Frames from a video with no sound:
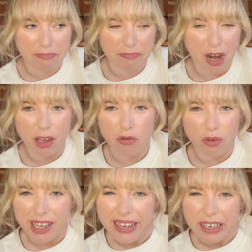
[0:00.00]
like
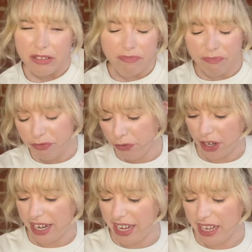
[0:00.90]
green and
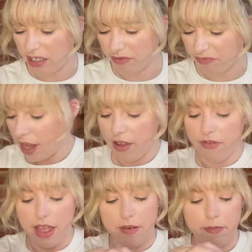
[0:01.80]
funny. And I've
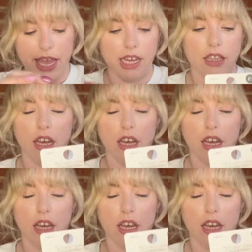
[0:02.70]
then picked